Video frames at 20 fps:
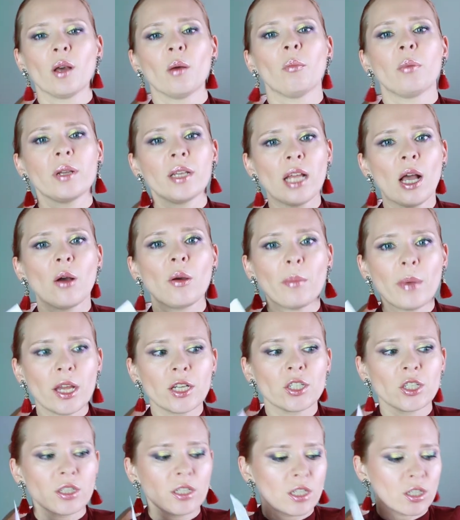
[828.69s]
But now
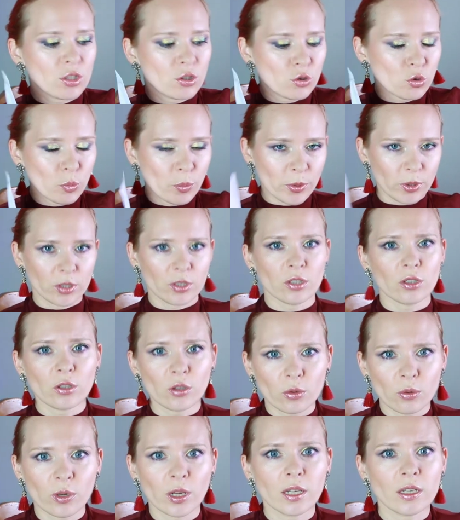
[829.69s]
imagine this super
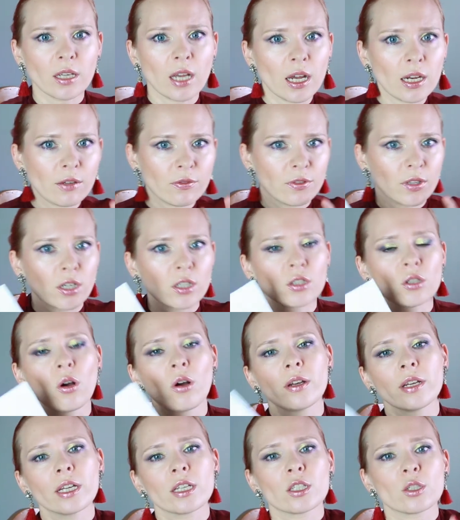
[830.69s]
diluted kind of
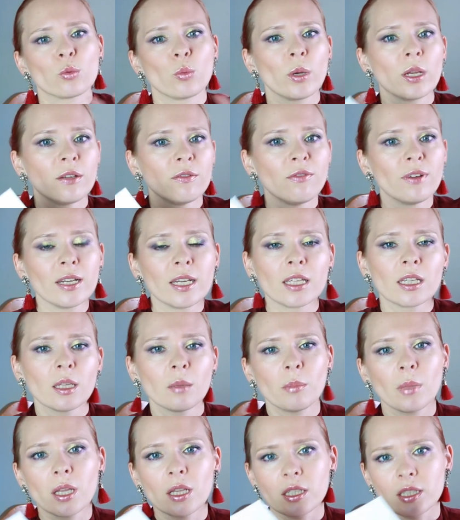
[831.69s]
lactonic sweet vanilla
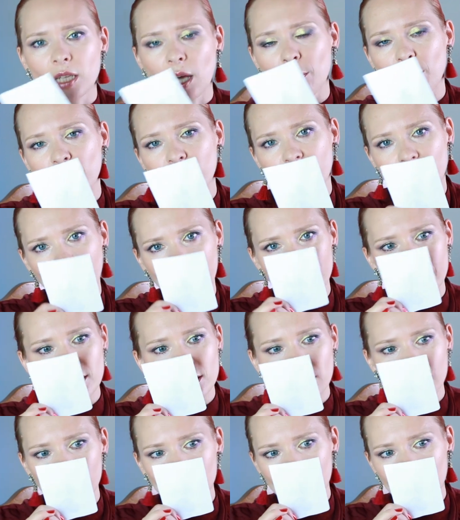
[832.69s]
milk type of
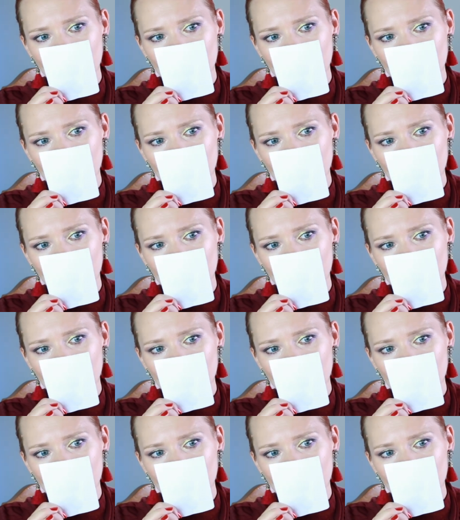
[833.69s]
fragrance